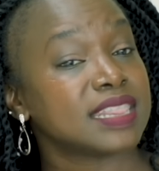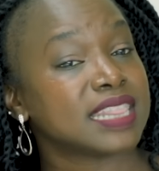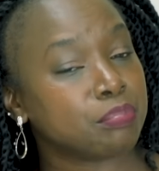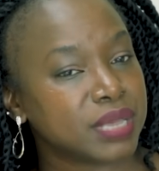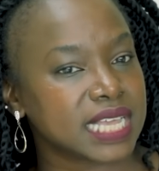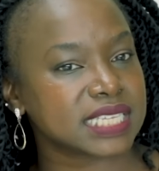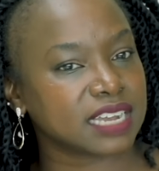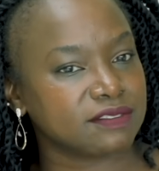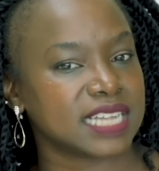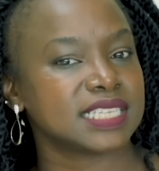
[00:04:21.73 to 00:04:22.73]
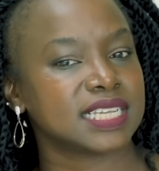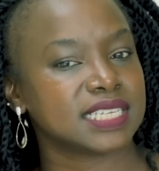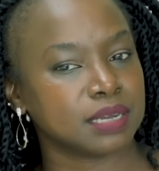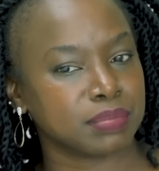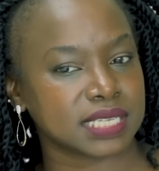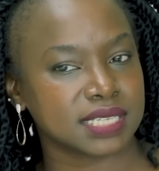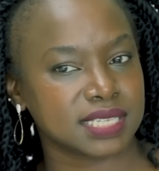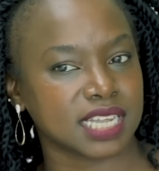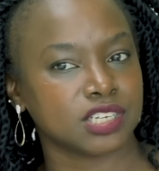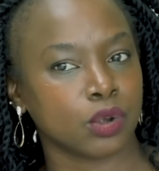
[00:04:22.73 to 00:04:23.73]
The biggest mm. advances in plastic
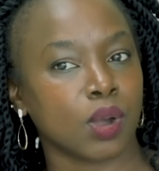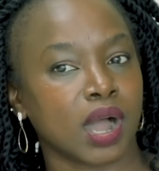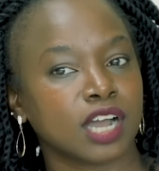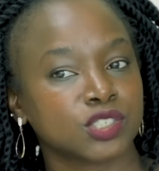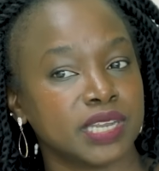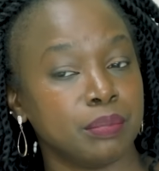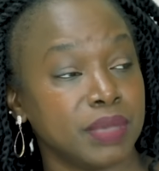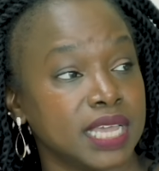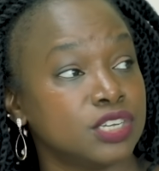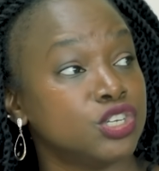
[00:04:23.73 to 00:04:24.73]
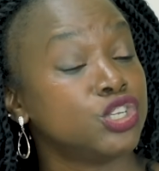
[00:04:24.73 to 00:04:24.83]
surgery were actually made